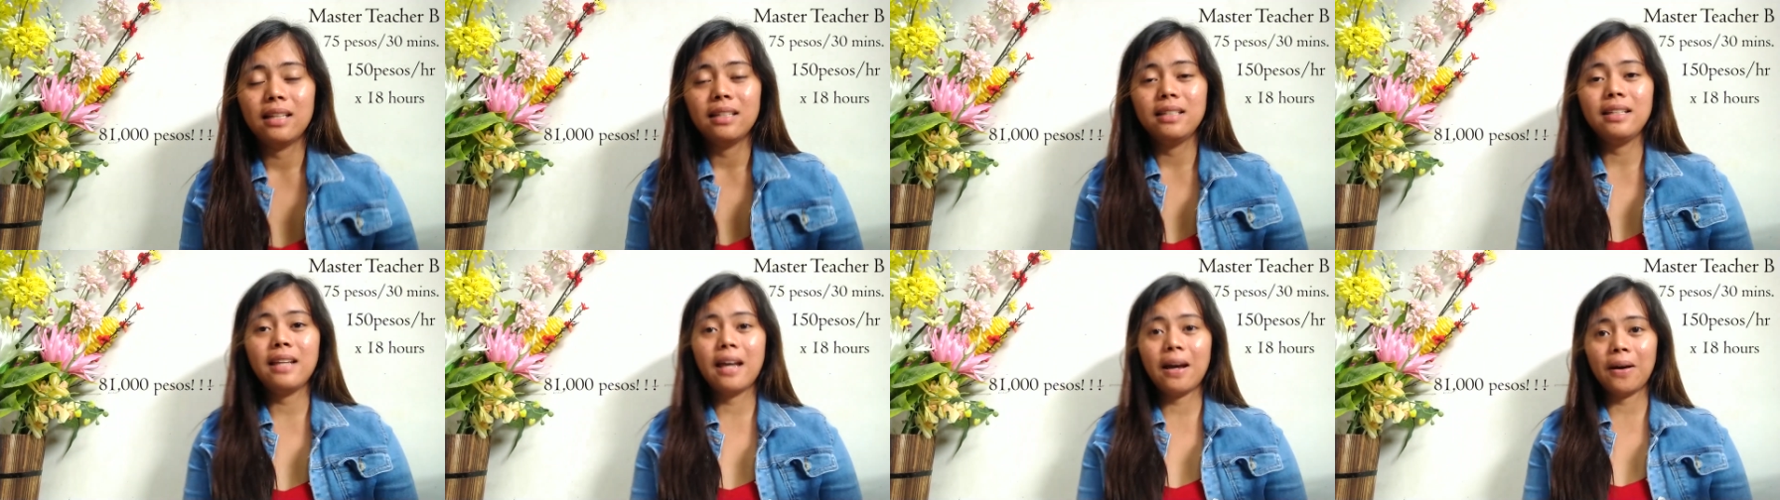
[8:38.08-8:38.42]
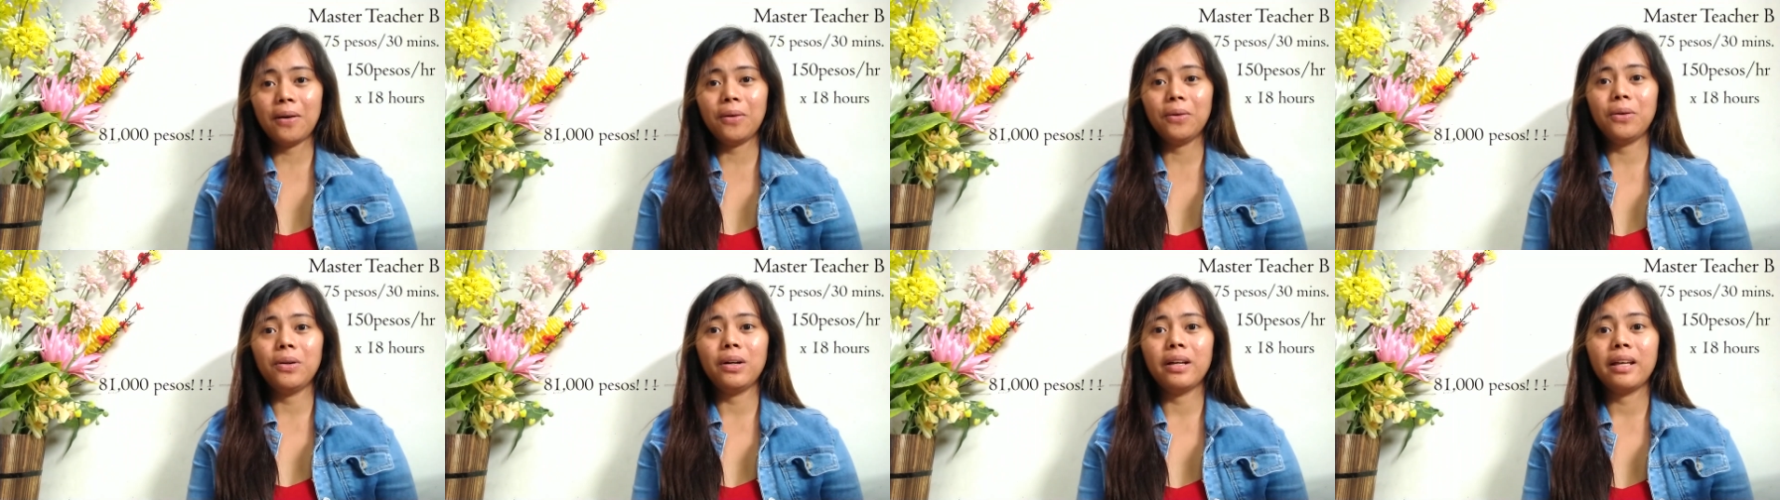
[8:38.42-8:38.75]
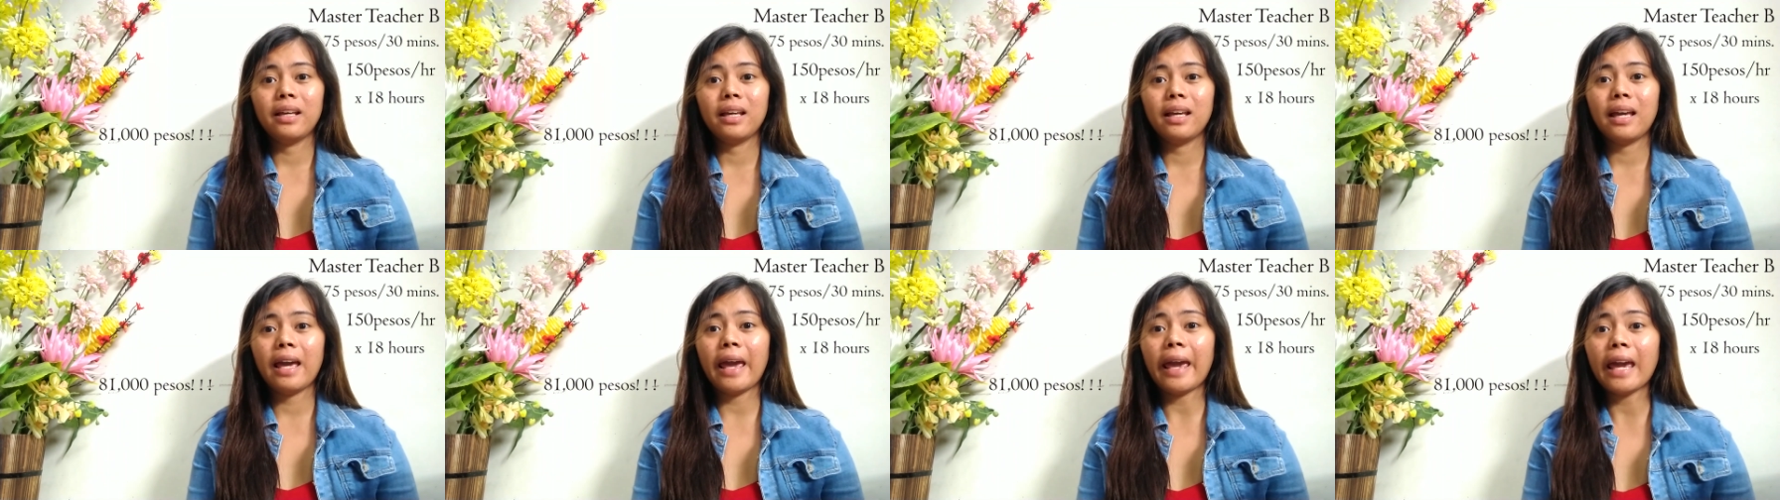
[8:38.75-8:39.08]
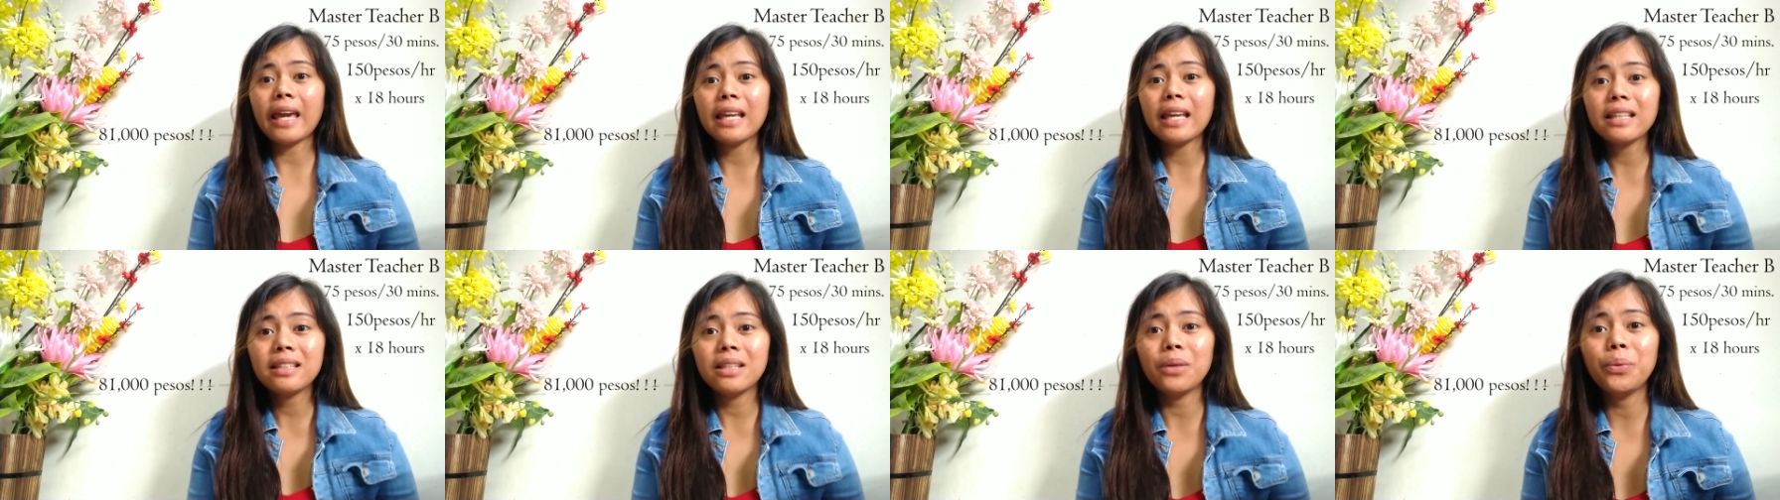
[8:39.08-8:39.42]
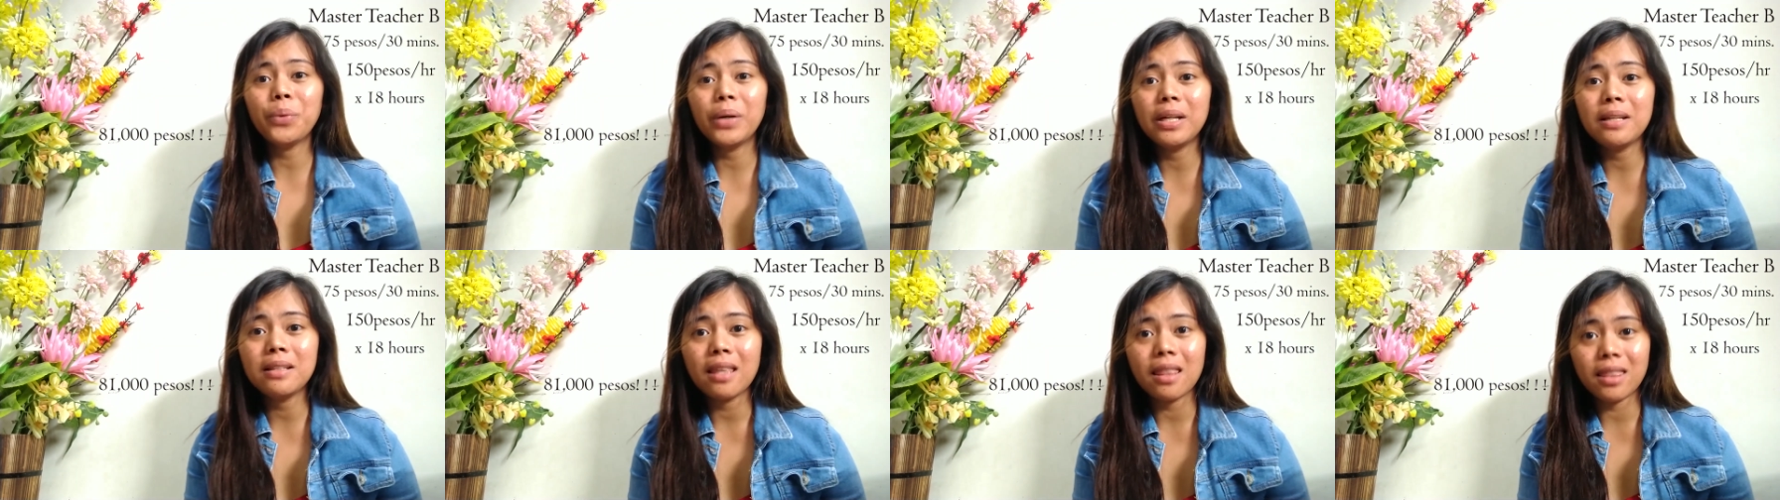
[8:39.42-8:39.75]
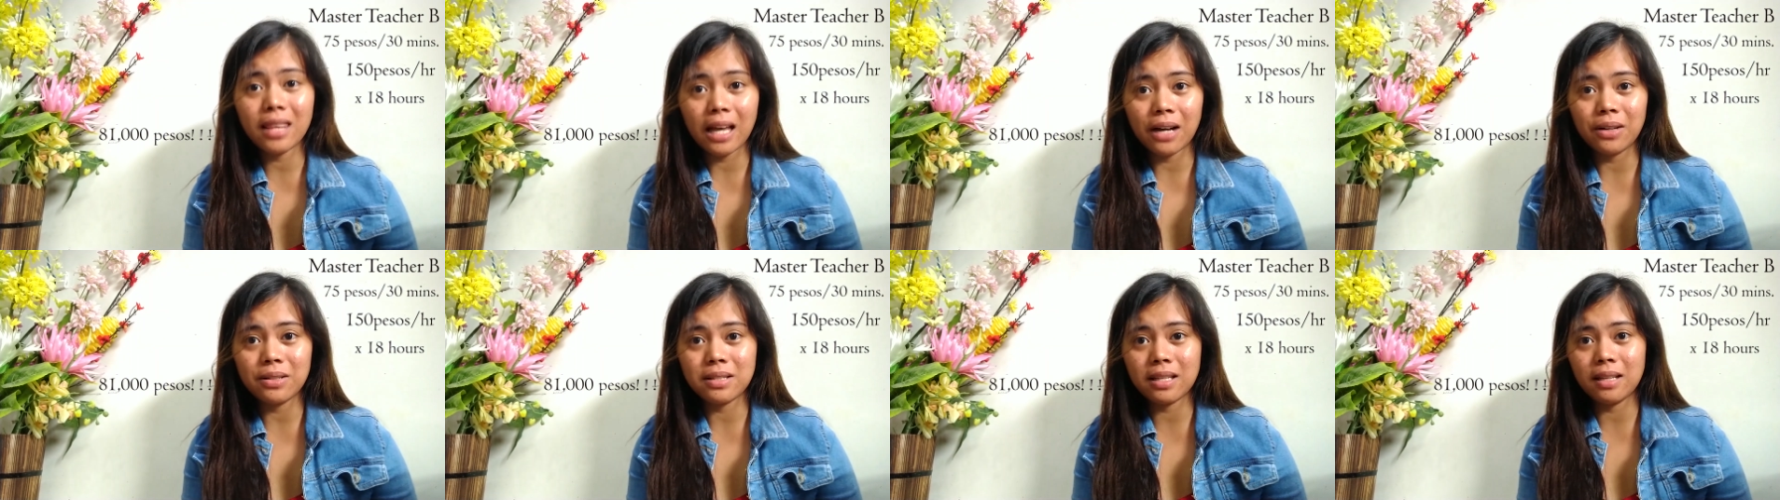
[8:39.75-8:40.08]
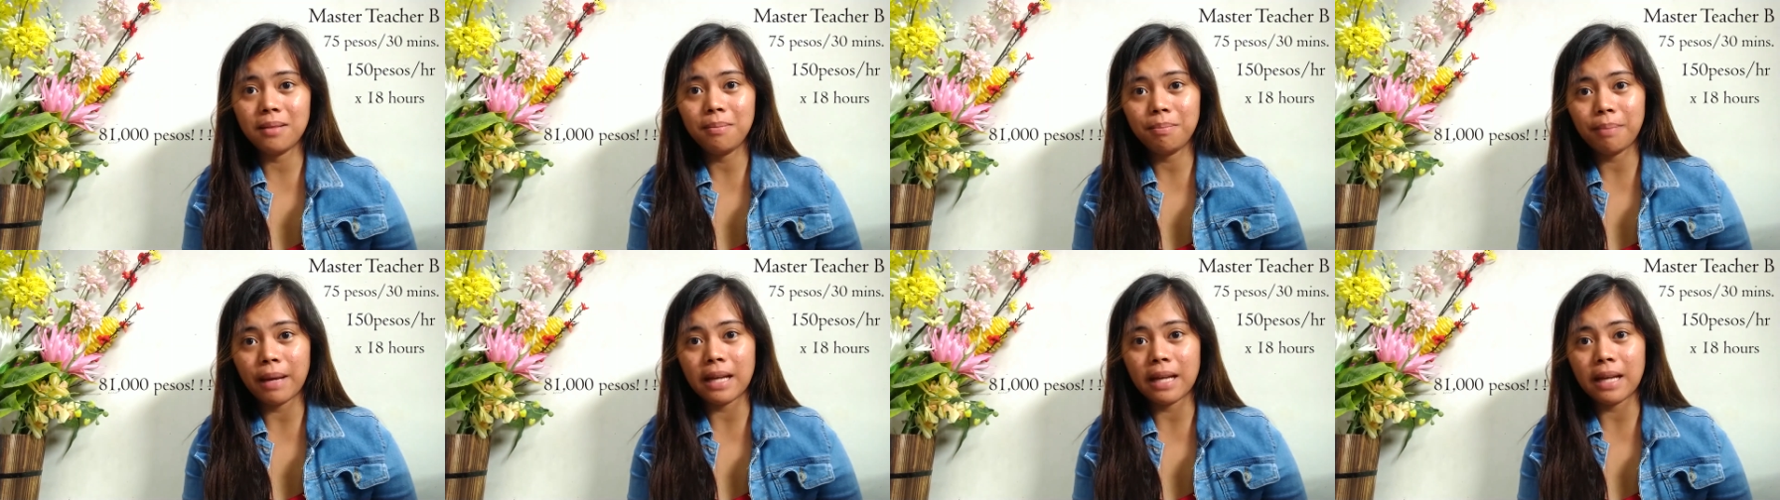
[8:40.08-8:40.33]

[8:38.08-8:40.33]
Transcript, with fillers: No, 81,000